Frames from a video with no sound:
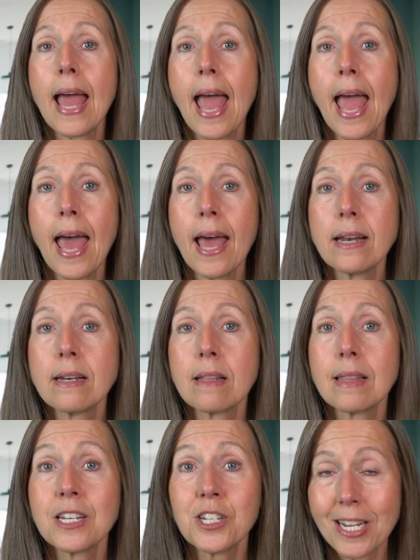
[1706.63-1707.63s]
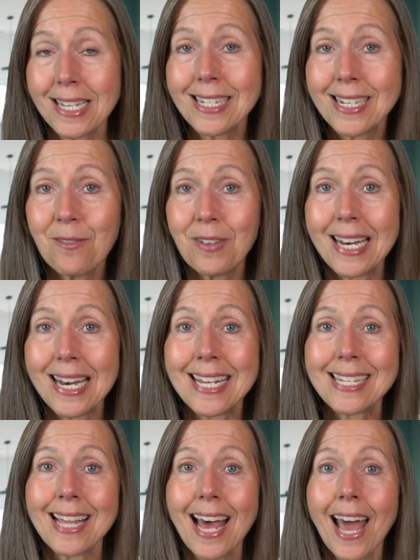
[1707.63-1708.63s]
And the gist of it
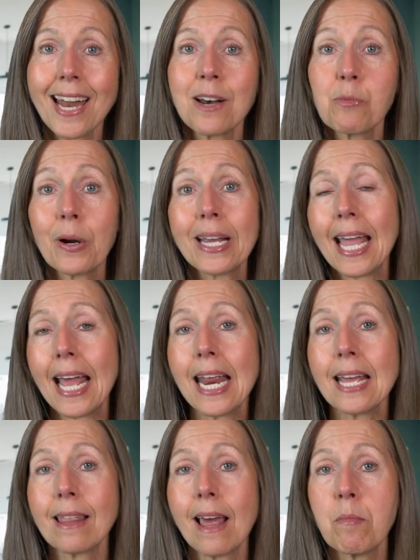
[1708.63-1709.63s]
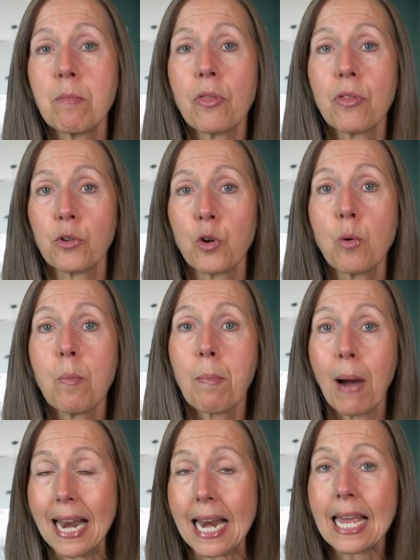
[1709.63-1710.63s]
is that we're getting them through
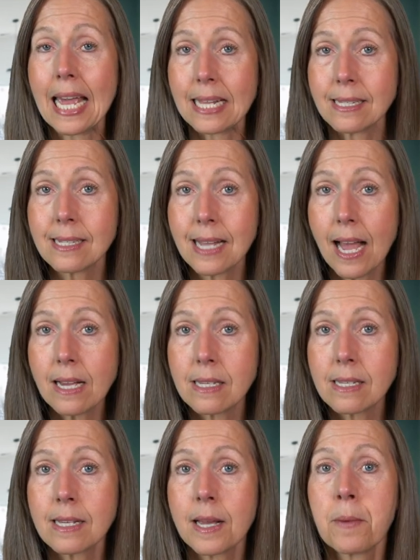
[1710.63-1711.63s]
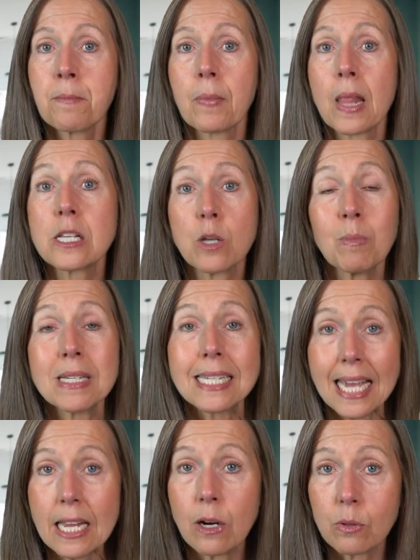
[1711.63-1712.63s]
biting insects. So
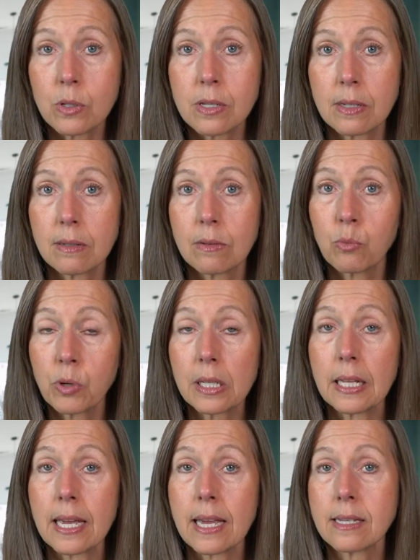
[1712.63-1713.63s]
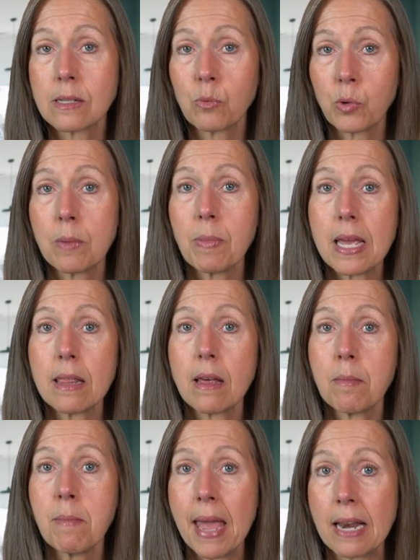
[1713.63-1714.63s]
mosquitoes really would be the
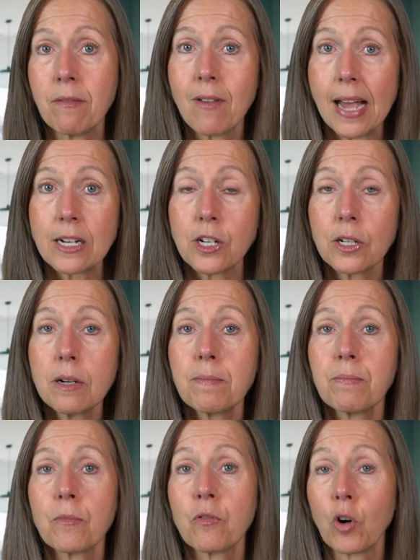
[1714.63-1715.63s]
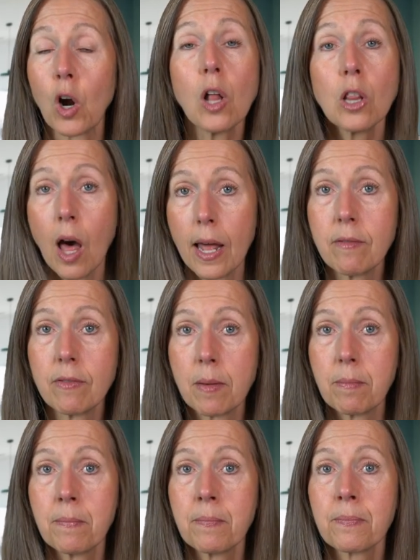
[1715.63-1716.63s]
main vector for a lot of
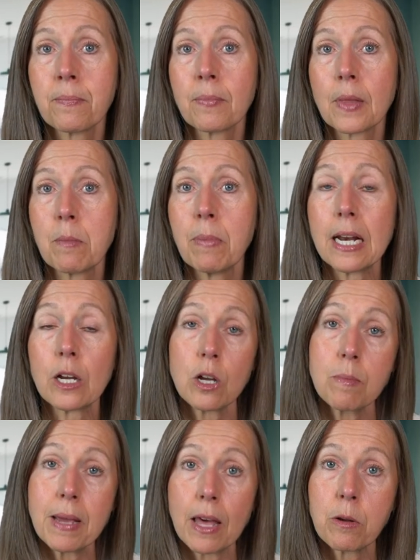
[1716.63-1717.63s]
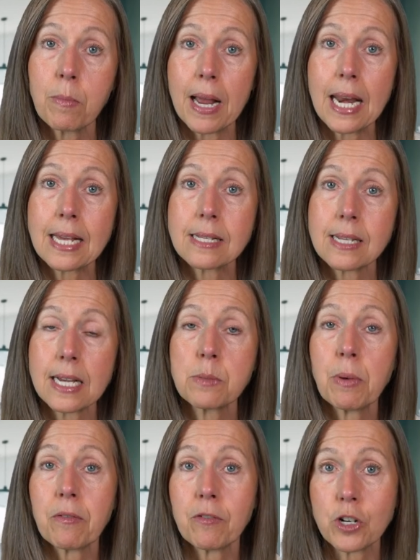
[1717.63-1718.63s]
them. But it could be other biting insects,
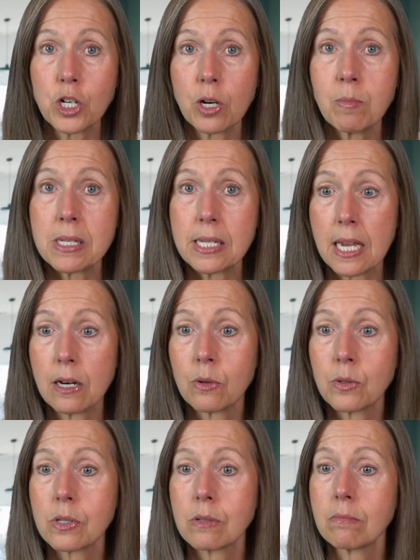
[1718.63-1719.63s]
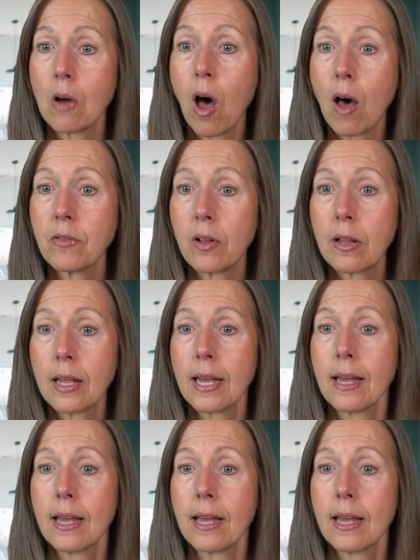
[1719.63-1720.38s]
but for sure mosquitoes. Awful.